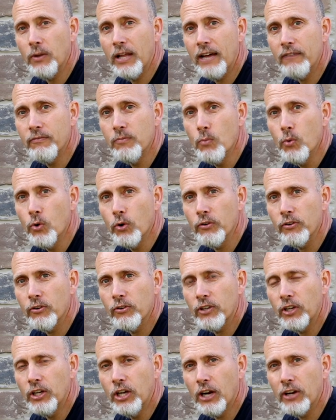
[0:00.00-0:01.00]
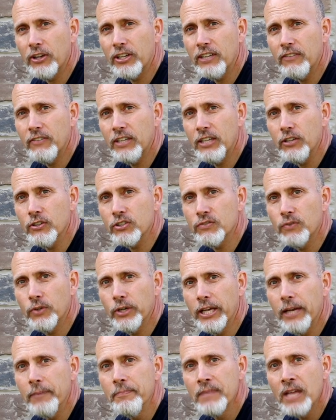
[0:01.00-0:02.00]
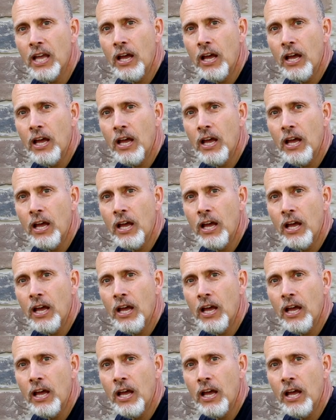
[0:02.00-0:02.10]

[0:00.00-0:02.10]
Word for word: We'll have more gardening videos for you.